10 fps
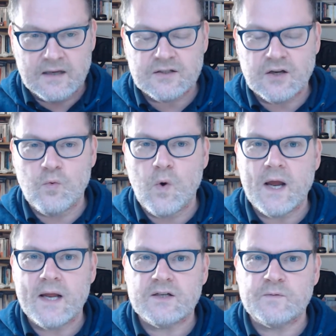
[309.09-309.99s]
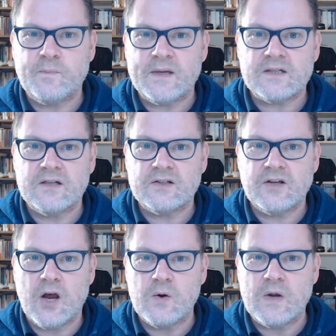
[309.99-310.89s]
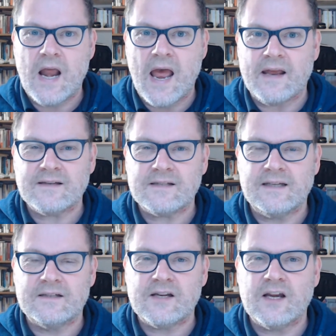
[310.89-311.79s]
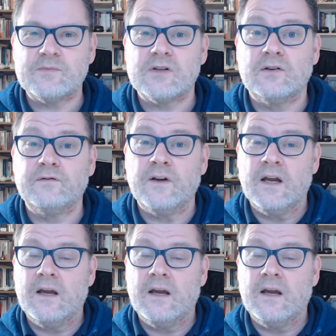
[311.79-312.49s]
So where does business go next in terms of